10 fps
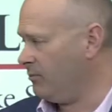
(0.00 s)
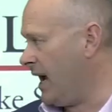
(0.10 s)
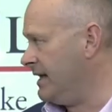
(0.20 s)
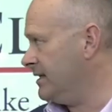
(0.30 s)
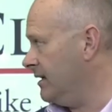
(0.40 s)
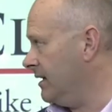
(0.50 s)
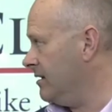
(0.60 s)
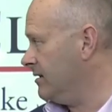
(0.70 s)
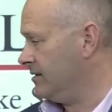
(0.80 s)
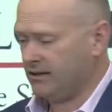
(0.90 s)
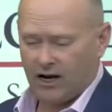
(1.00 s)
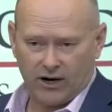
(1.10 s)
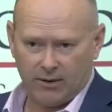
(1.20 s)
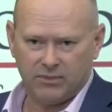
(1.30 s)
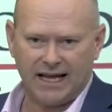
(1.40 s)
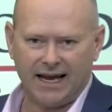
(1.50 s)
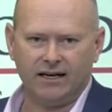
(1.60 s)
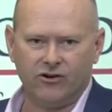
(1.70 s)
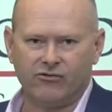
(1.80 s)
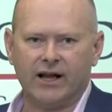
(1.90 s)
basically they were
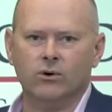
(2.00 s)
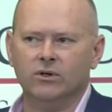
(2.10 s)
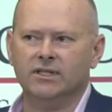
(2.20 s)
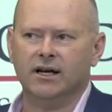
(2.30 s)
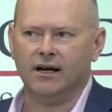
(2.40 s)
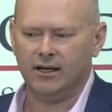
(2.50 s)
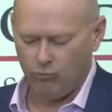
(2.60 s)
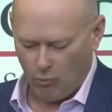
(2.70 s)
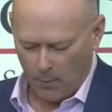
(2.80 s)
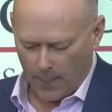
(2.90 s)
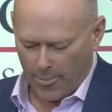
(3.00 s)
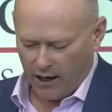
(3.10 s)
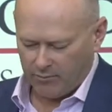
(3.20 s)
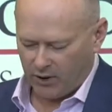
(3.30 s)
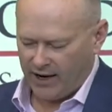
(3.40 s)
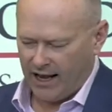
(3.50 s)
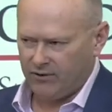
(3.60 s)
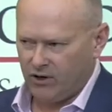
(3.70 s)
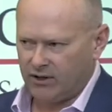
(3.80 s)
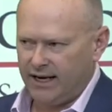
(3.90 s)
obtained in record time, but we
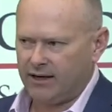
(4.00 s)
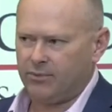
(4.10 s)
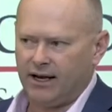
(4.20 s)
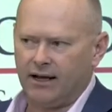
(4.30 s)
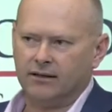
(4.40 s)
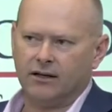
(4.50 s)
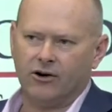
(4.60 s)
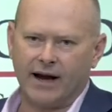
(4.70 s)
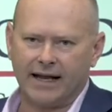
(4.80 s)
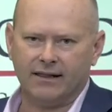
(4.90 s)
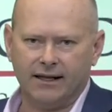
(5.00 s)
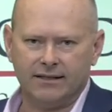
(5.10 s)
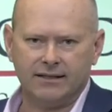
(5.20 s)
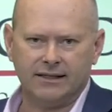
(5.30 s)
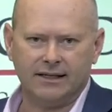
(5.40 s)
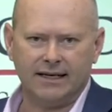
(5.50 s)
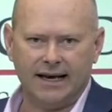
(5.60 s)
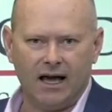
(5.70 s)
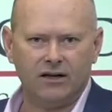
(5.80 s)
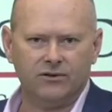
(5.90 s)
have not yet been able to crack that uh,
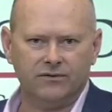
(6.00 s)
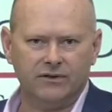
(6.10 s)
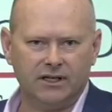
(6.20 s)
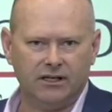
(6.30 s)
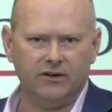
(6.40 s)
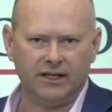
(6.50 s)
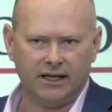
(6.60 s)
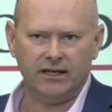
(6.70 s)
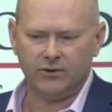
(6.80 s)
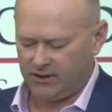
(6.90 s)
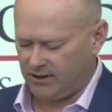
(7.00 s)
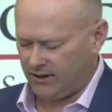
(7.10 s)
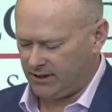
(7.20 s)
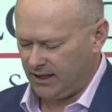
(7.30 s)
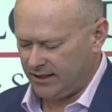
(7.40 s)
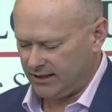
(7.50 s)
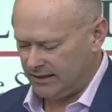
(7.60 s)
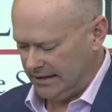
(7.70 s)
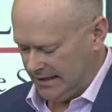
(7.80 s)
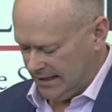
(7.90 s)
nut of the Kivalliq Inuit Association.
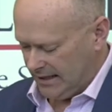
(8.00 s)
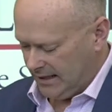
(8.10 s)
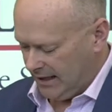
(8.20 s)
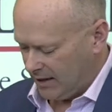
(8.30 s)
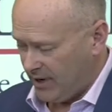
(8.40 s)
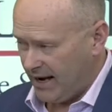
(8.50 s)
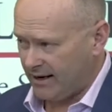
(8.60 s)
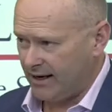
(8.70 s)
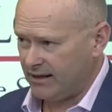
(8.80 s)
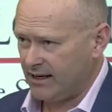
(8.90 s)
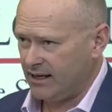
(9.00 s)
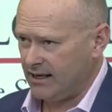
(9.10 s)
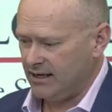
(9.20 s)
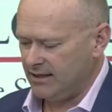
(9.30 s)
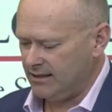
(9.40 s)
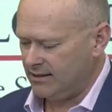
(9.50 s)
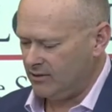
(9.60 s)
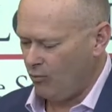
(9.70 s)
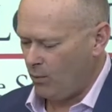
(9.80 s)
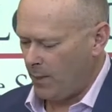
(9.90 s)
And part of that, I think, is
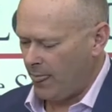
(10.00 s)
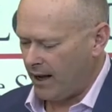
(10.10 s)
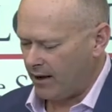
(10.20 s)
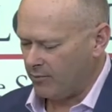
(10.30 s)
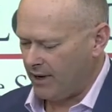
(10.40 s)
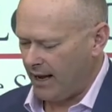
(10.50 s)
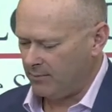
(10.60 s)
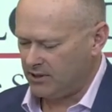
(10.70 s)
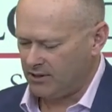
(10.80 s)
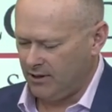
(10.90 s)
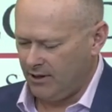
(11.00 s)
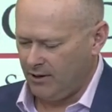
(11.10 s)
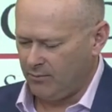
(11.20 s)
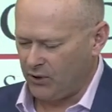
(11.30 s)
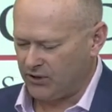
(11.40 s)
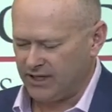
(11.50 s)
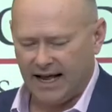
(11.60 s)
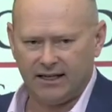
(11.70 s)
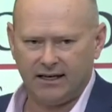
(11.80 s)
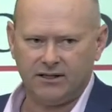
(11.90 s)
um, perhaps
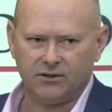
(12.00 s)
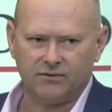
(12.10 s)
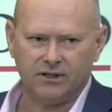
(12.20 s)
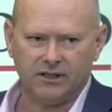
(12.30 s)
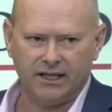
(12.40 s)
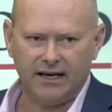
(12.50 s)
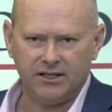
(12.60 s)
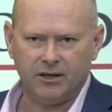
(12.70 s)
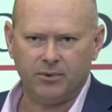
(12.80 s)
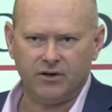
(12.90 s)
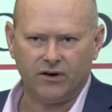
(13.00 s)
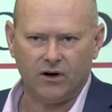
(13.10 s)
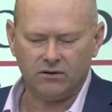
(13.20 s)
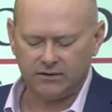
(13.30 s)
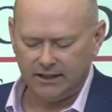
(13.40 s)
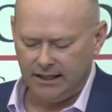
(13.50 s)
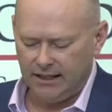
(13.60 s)
personalities of the leadership involved.